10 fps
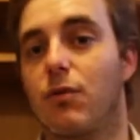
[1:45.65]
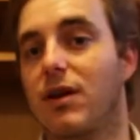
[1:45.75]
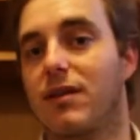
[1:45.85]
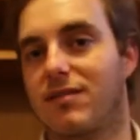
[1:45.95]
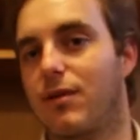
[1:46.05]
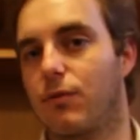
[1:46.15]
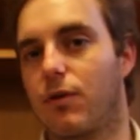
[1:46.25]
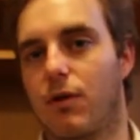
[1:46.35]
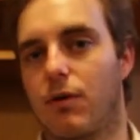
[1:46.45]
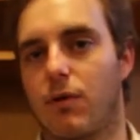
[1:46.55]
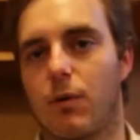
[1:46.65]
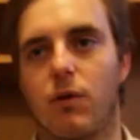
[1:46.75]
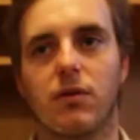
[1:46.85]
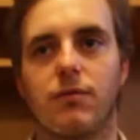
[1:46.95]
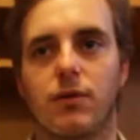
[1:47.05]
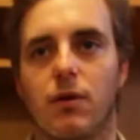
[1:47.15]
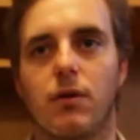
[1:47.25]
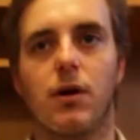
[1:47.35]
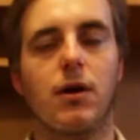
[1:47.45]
really still don't know very well, even though